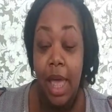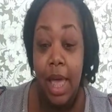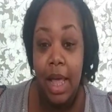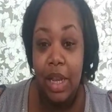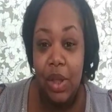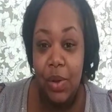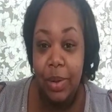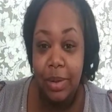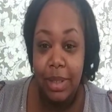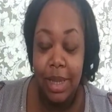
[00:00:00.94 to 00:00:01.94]

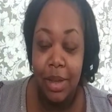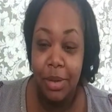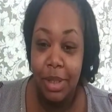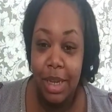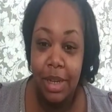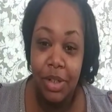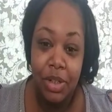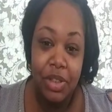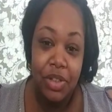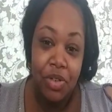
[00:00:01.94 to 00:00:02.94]
Hello,
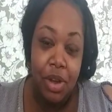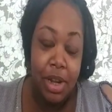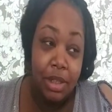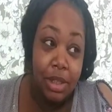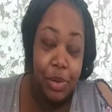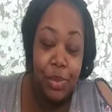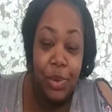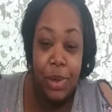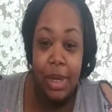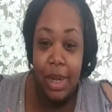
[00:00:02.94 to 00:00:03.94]
salutations, greetings, good
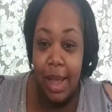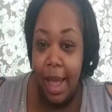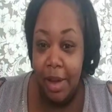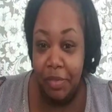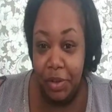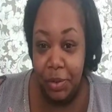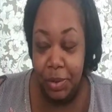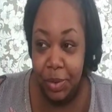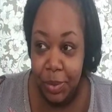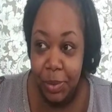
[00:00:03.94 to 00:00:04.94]
morning, good
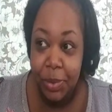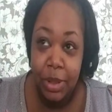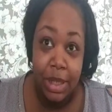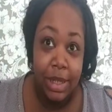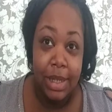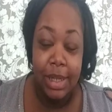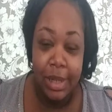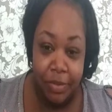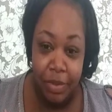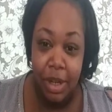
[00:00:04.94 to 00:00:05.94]
afternoon, good
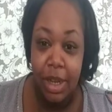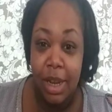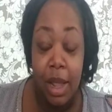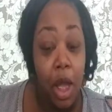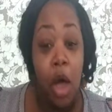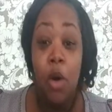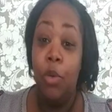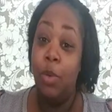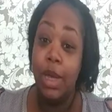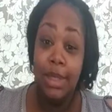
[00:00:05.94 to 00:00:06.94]
evening.
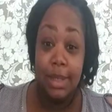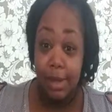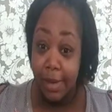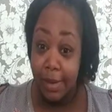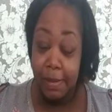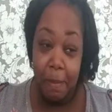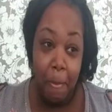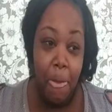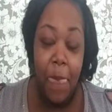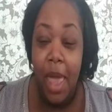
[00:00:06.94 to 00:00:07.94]
What's up?
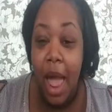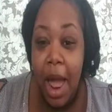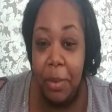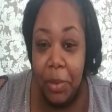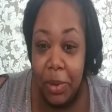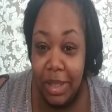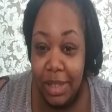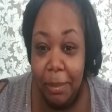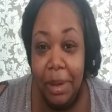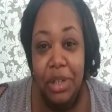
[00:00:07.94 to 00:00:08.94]
I'm going to
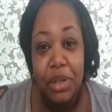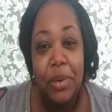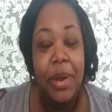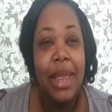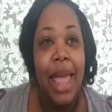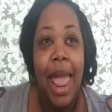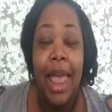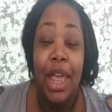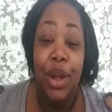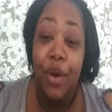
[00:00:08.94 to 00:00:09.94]
be doing
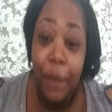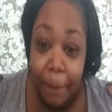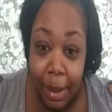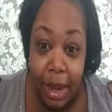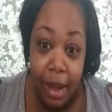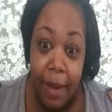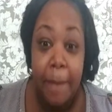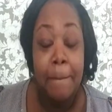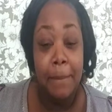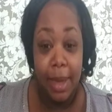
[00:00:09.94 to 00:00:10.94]
a no
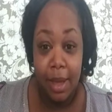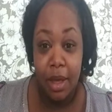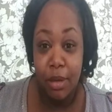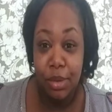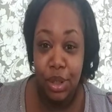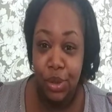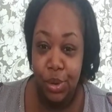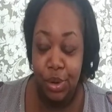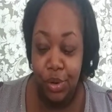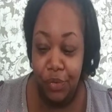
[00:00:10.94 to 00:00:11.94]
makeup
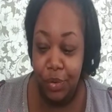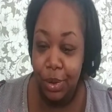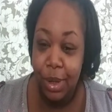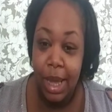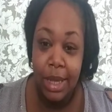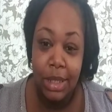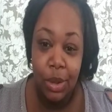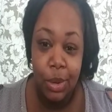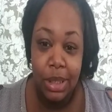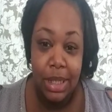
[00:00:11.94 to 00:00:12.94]
tutorial for you guys
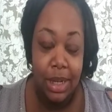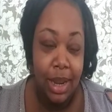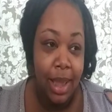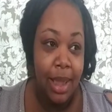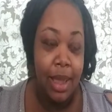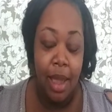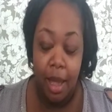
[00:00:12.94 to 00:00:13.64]
on today.